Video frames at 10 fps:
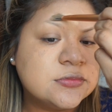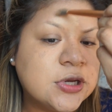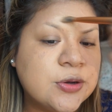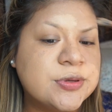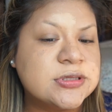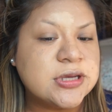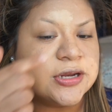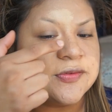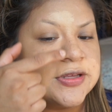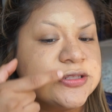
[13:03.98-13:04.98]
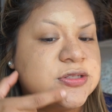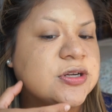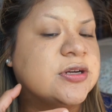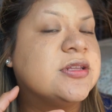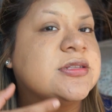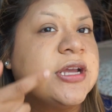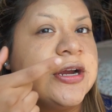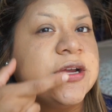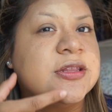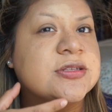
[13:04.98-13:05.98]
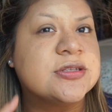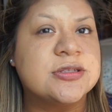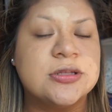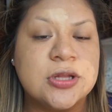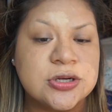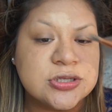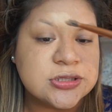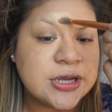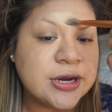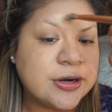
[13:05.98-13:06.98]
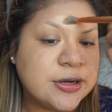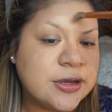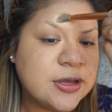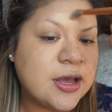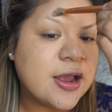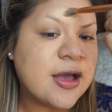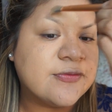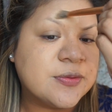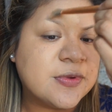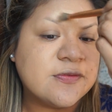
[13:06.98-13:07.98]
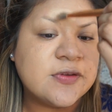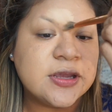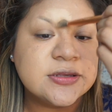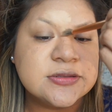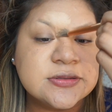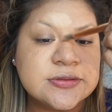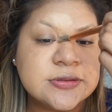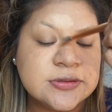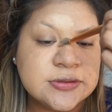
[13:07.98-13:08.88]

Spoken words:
I always kind of like to start in this area. This is the largest area I have on my face.